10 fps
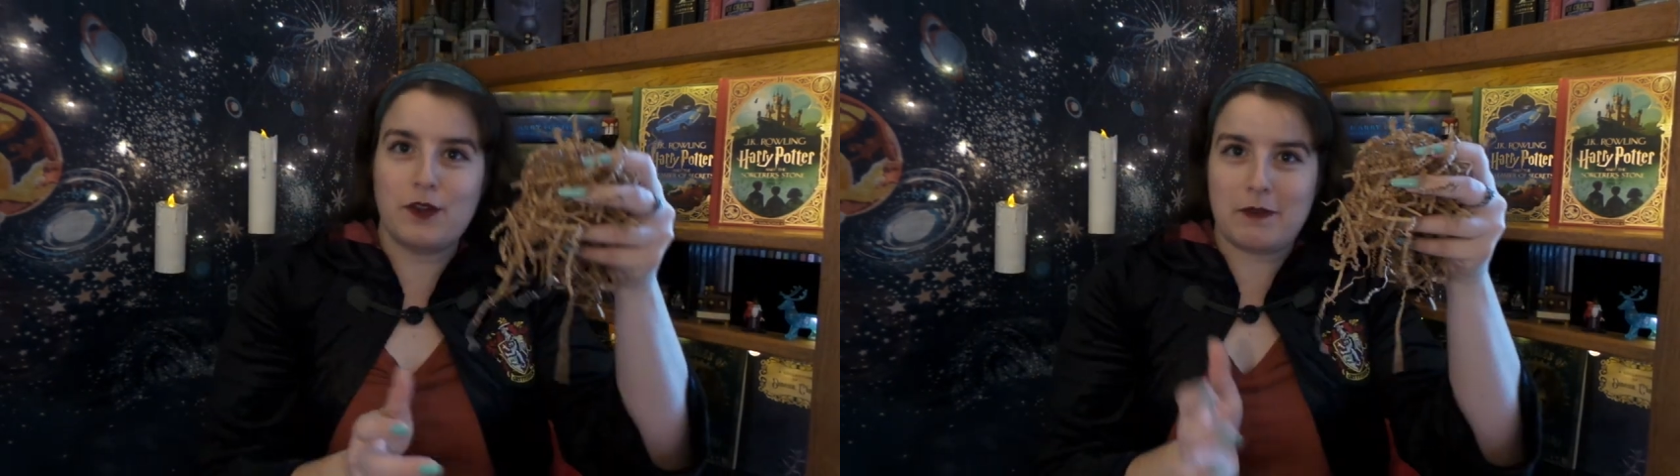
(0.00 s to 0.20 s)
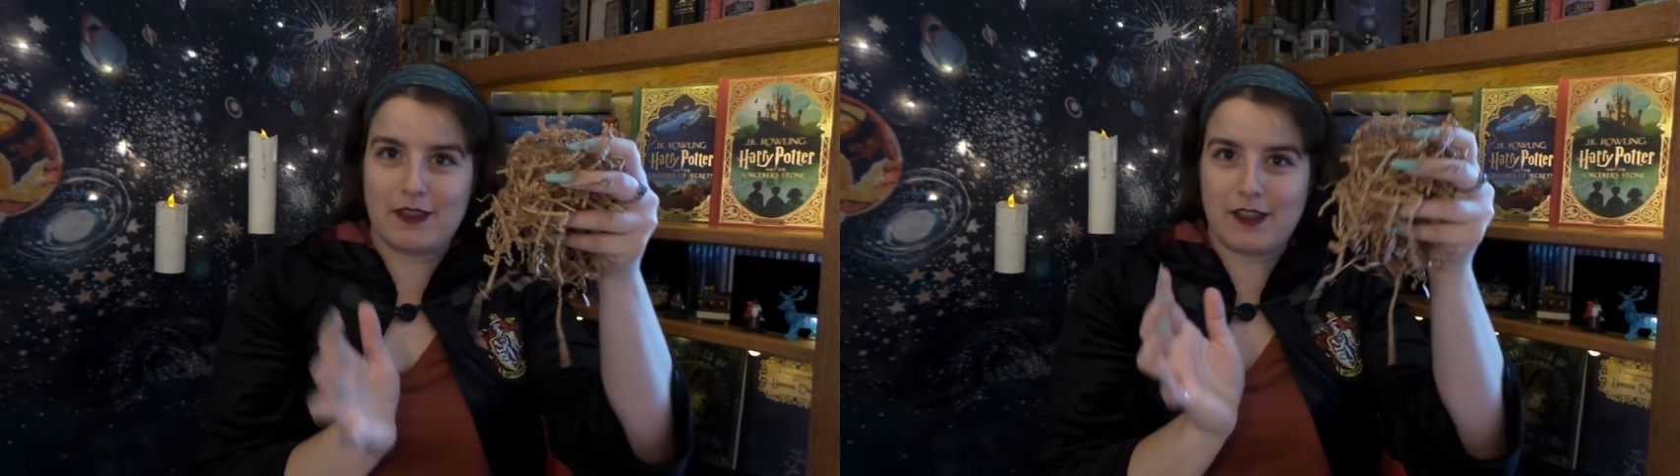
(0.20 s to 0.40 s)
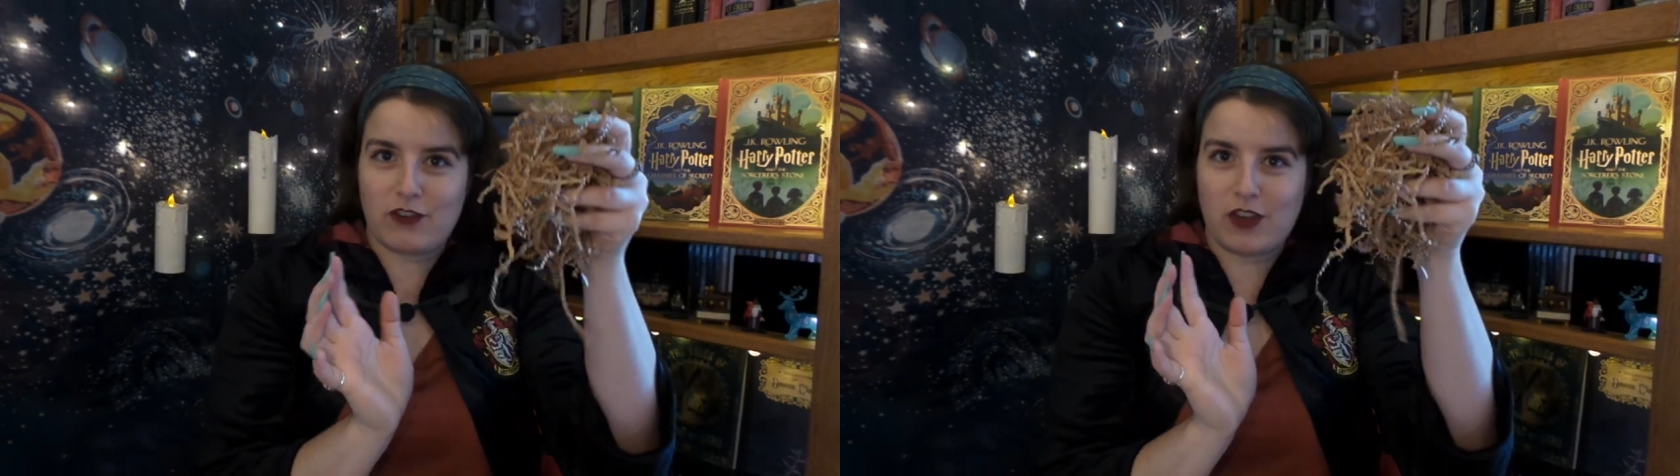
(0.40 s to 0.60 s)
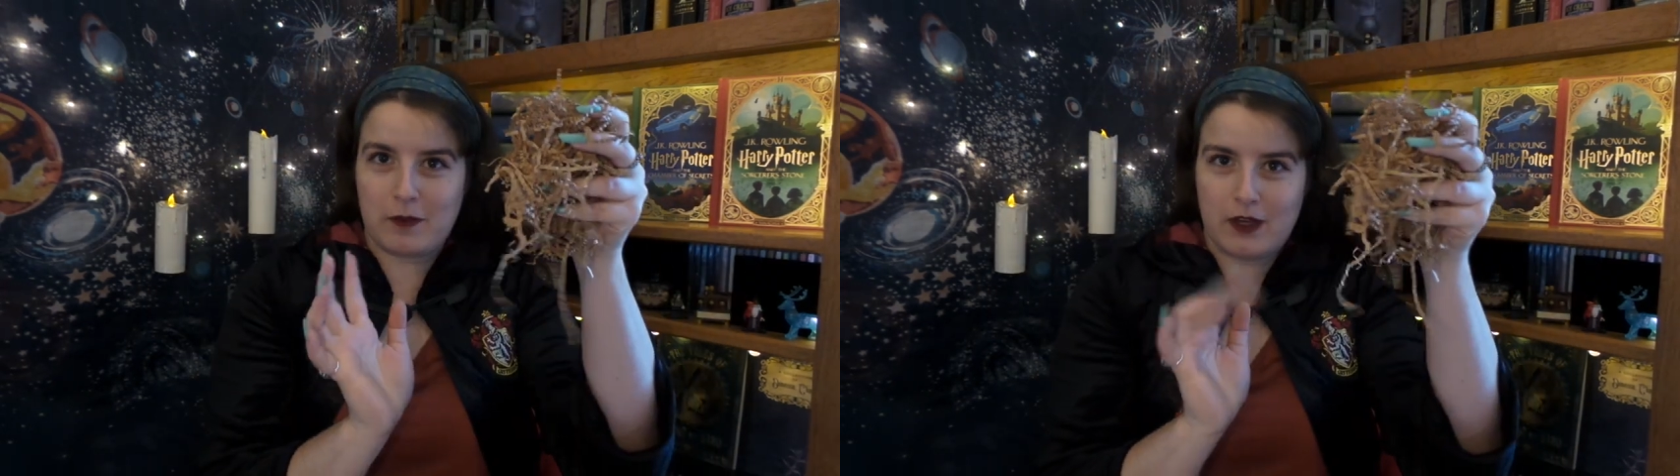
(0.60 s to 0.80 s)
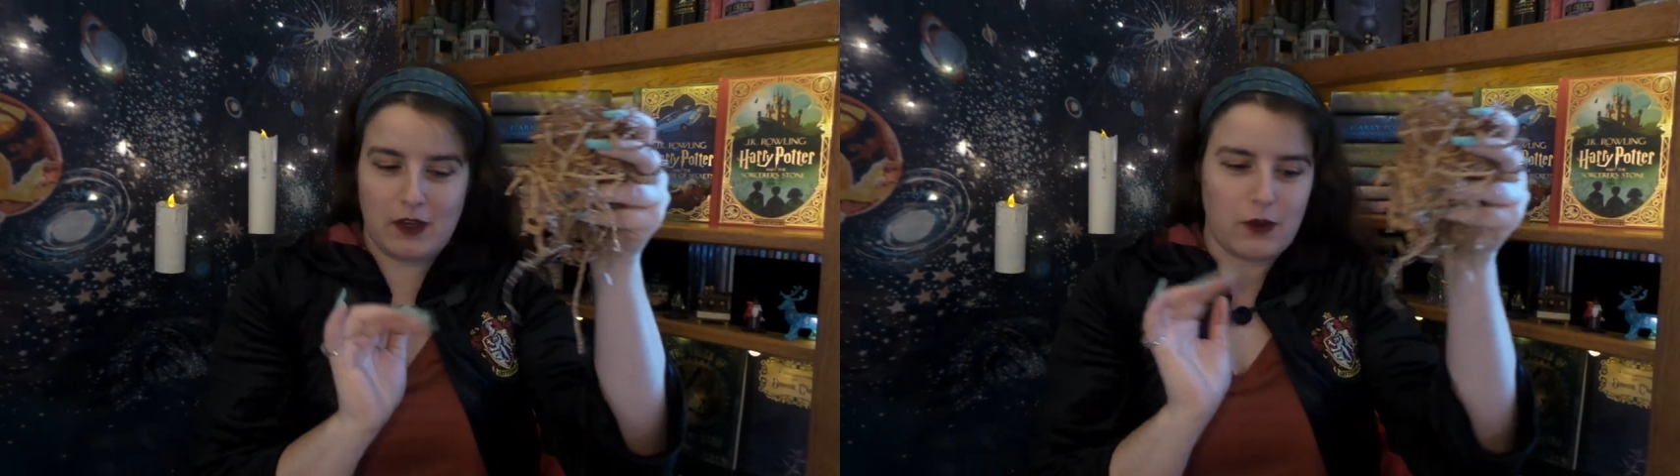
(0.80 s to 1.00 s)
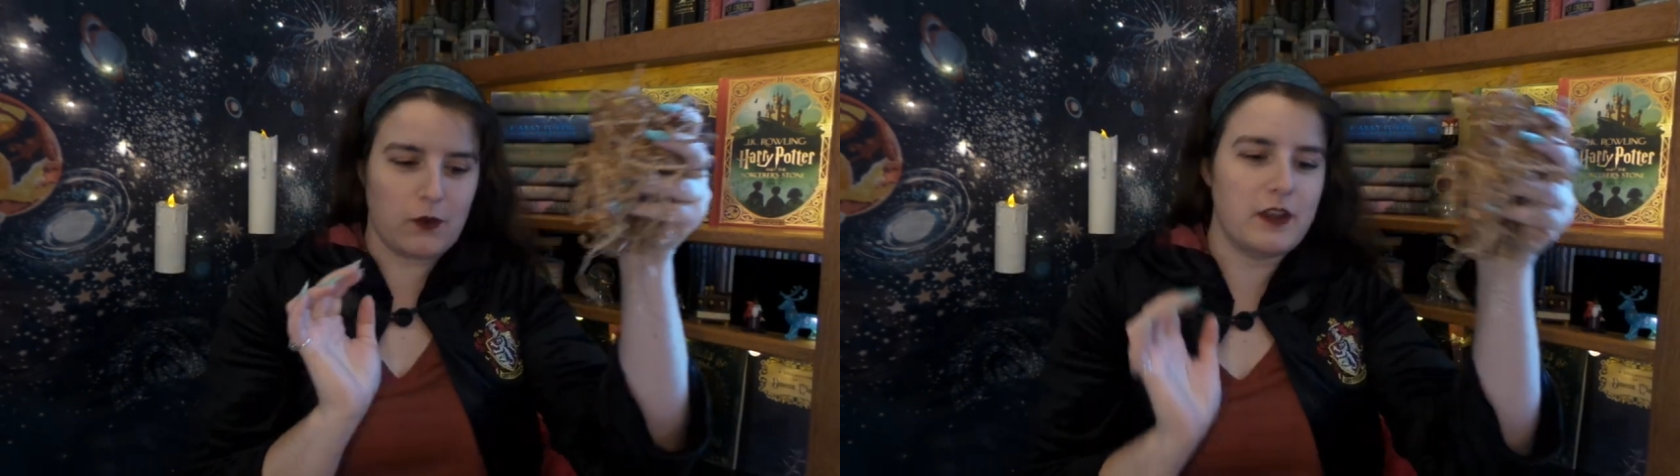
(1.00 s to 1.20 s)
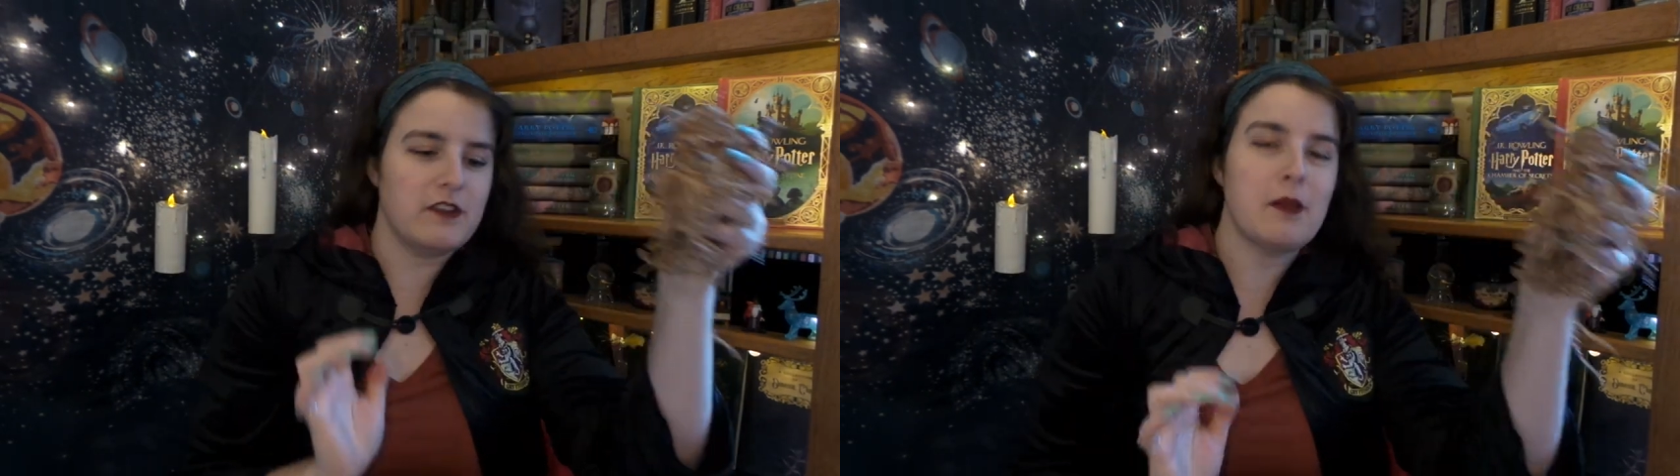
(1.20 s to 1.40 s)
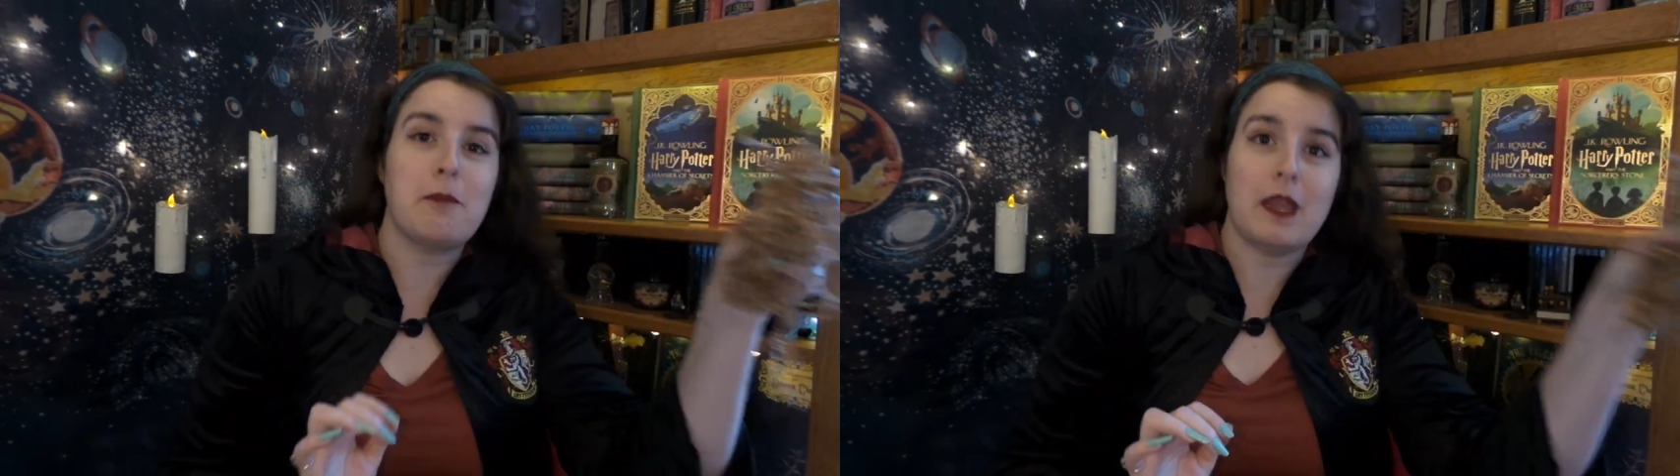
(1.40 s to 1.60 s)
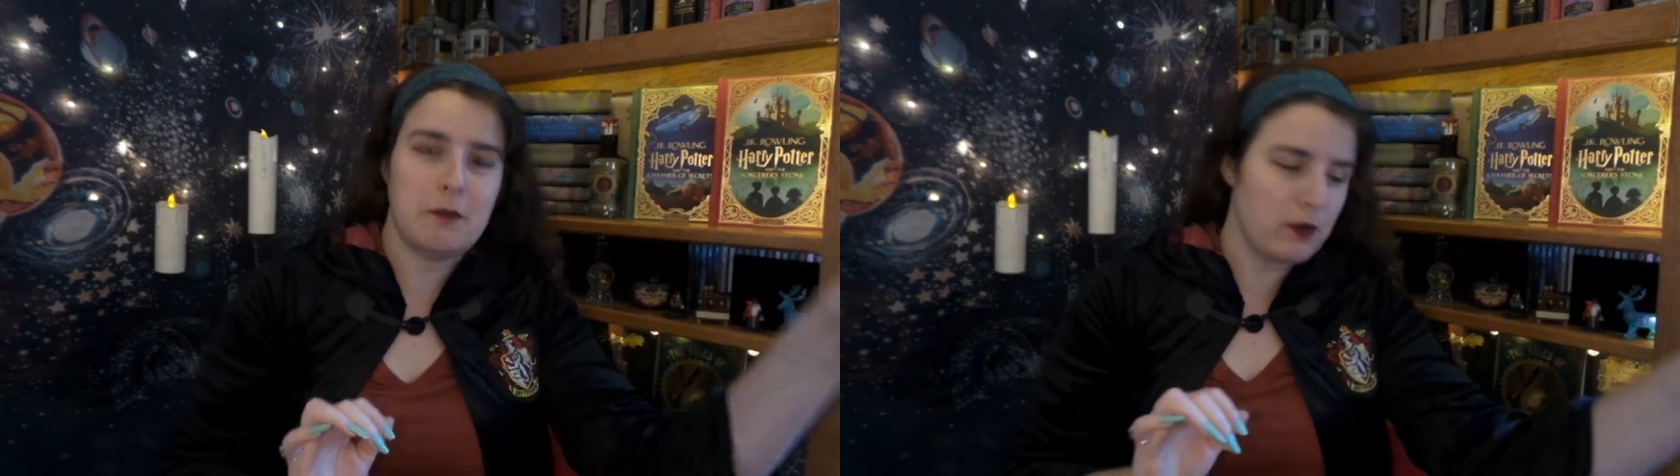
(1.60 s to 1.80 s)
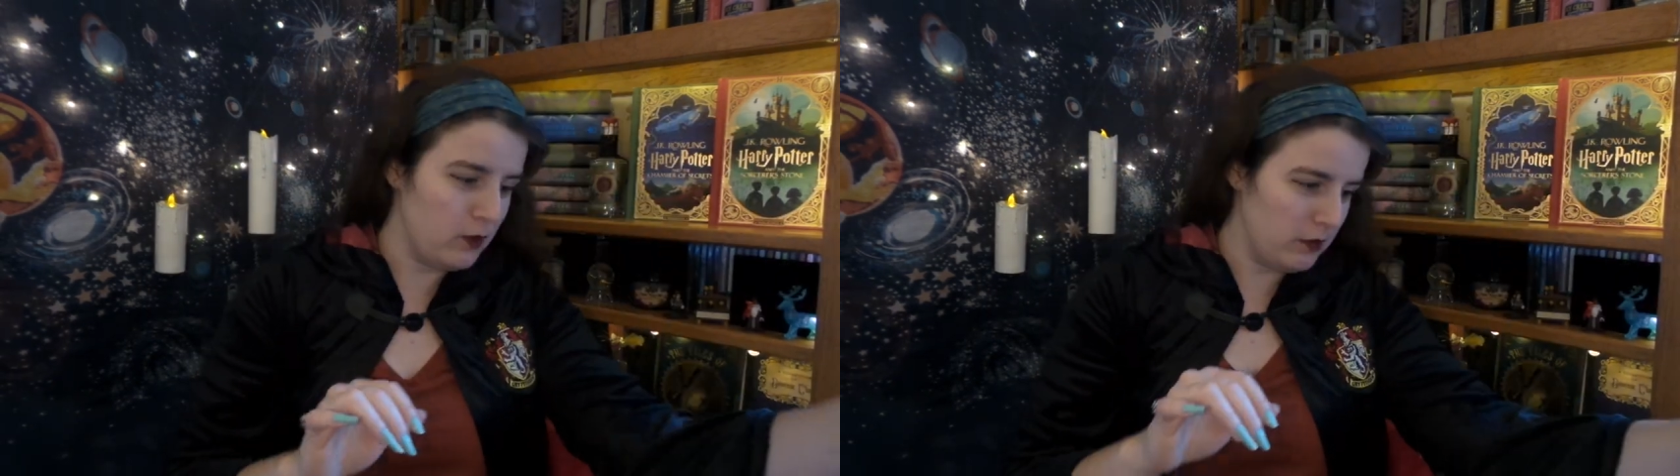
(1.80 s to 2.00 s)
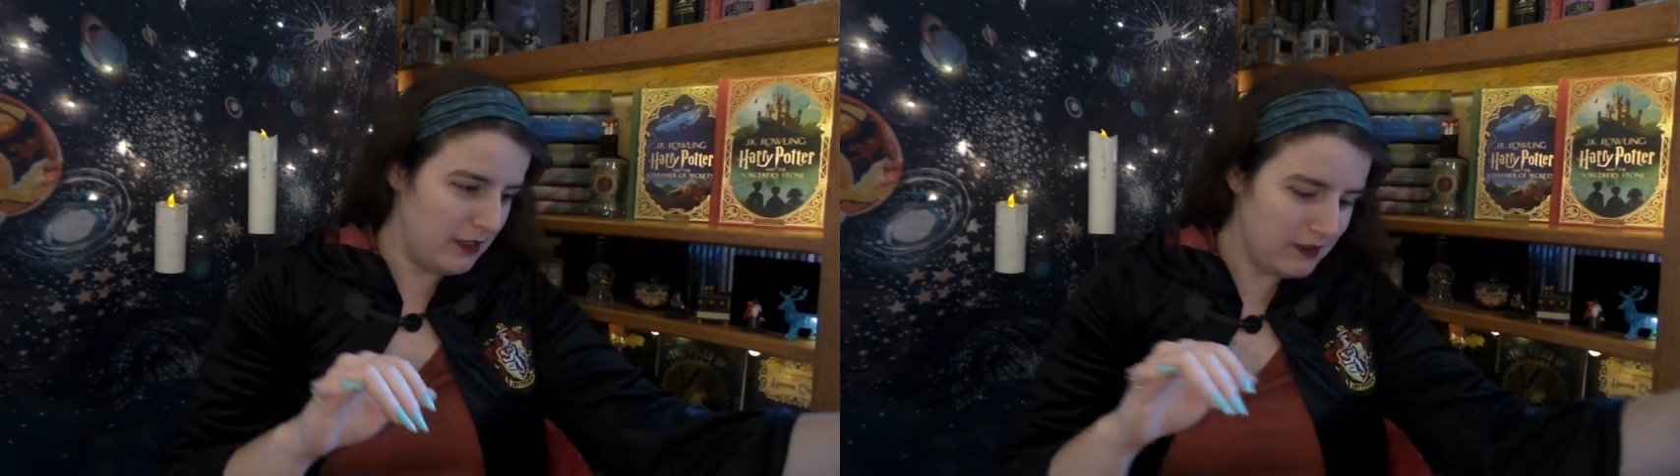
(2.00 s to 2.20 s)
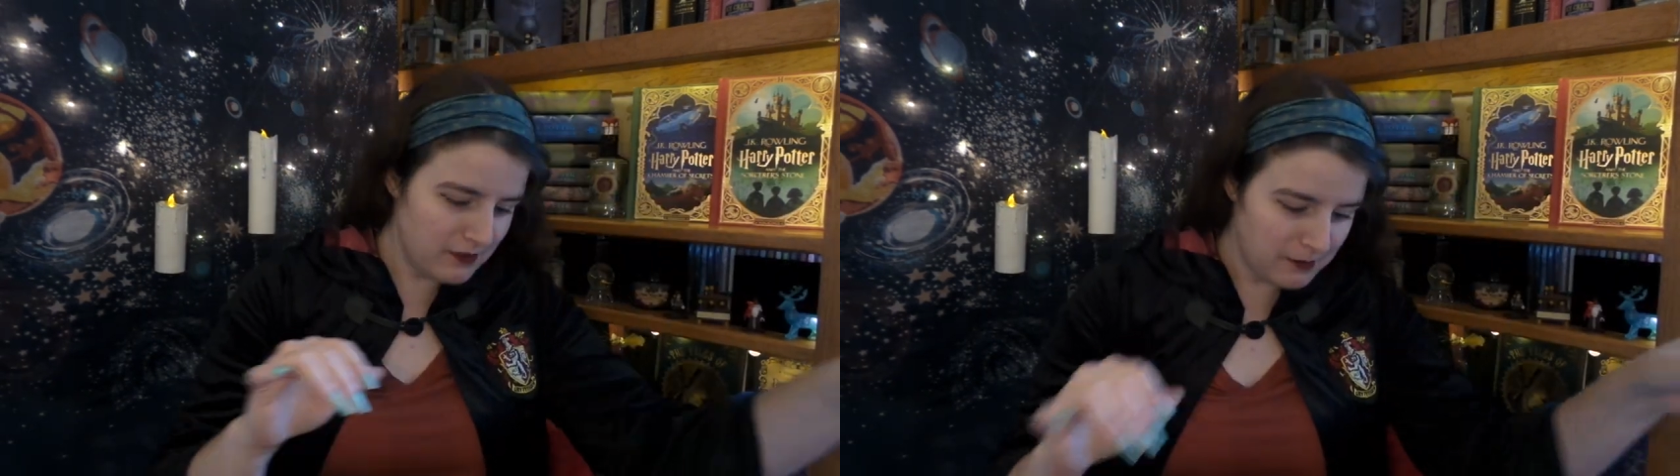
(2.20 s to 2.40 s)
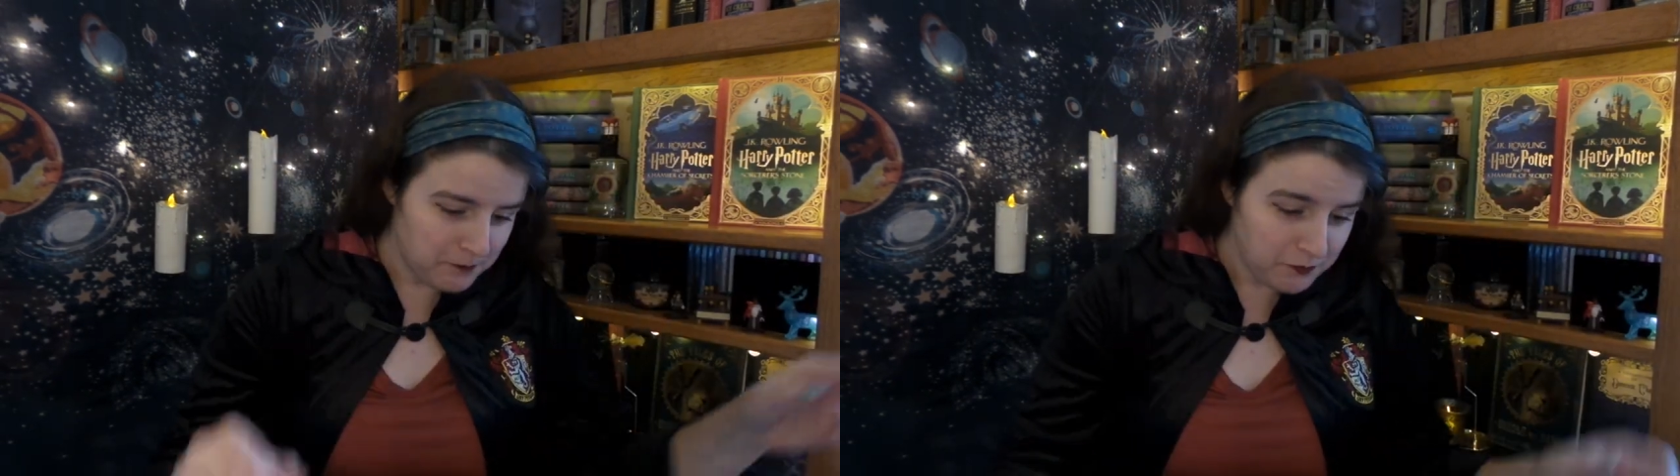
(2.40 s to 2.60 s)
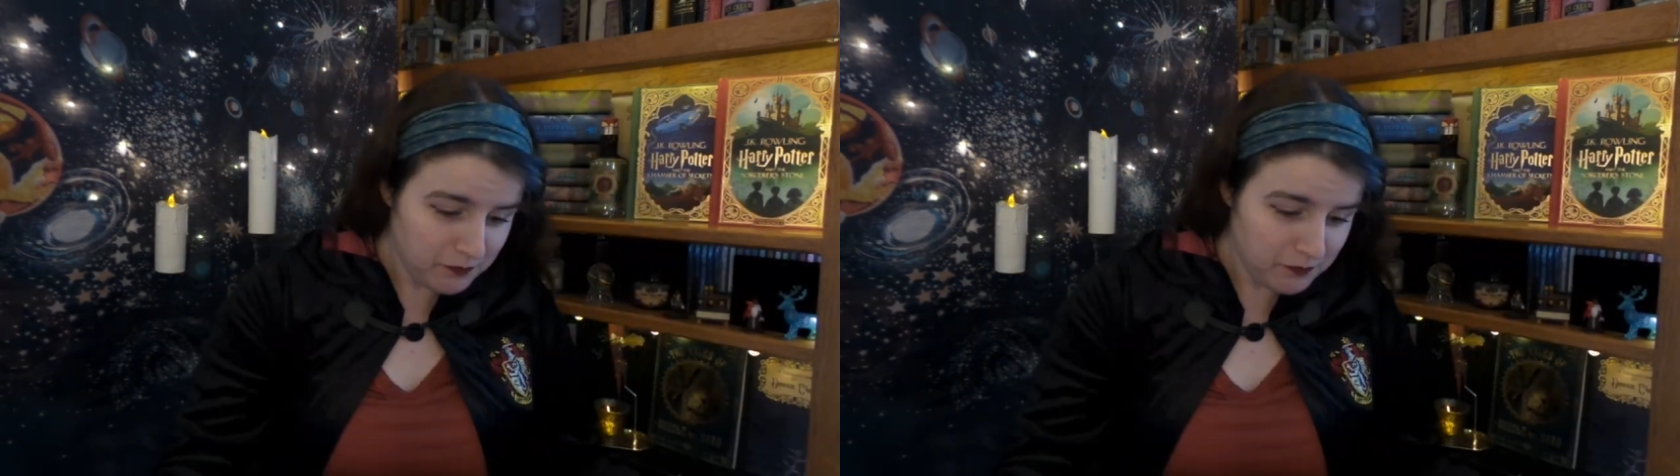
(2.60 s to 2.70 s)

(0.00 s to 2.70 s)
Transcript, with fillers: to me they shall be always paper wormies.